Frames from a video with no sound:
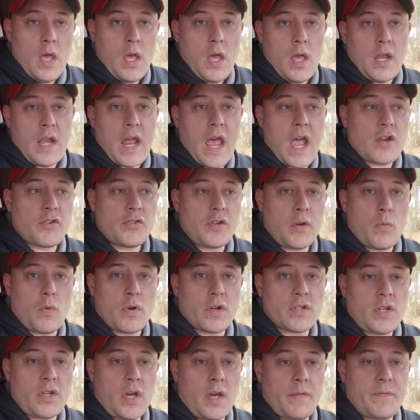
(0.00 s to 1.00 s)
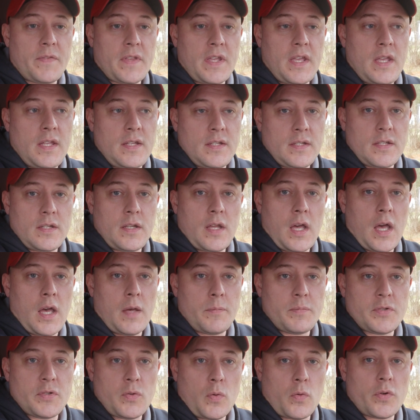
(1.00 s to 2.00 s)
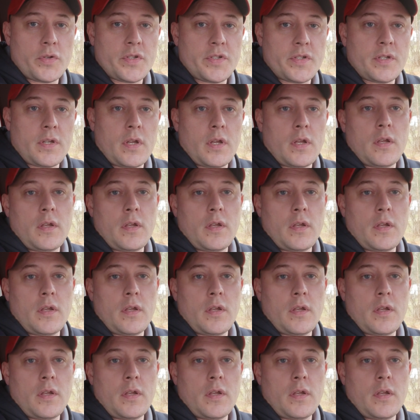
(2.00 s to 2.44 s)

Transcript: It actually works off the source